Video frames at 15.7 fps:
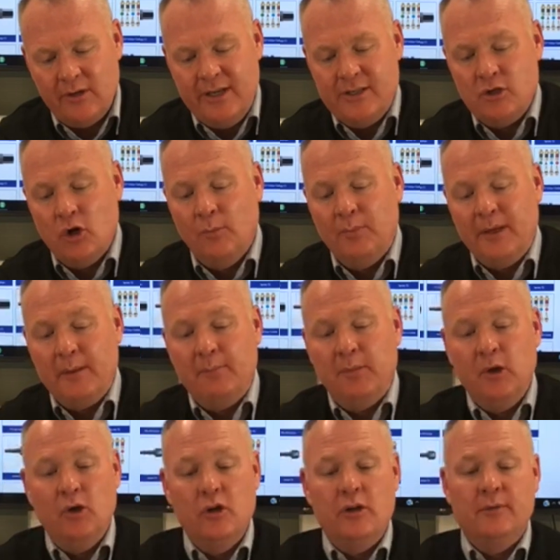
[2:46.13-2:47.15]
release coupling
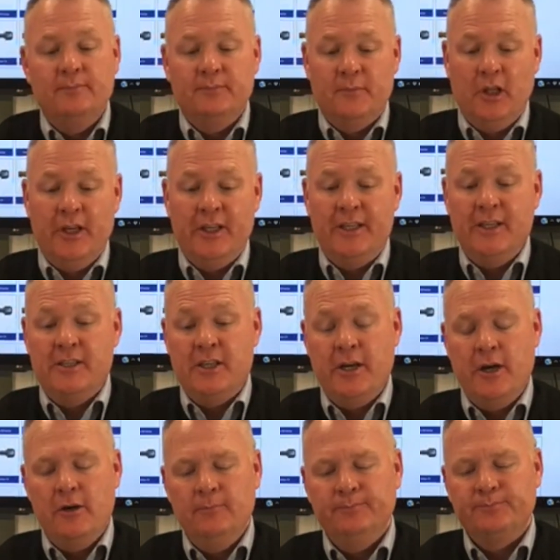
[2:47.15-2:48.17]
plug like this
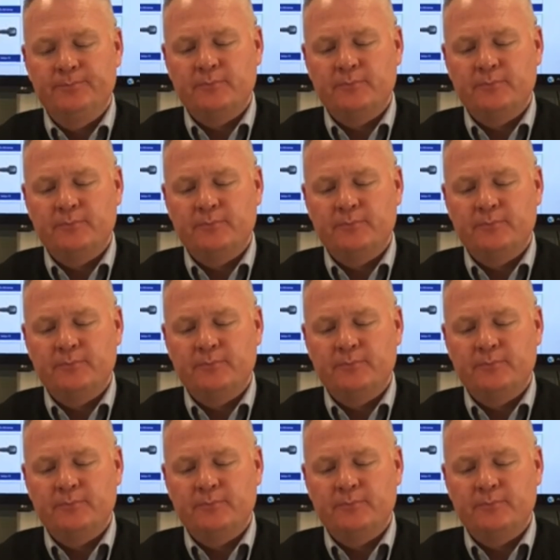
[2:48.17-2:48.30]
here,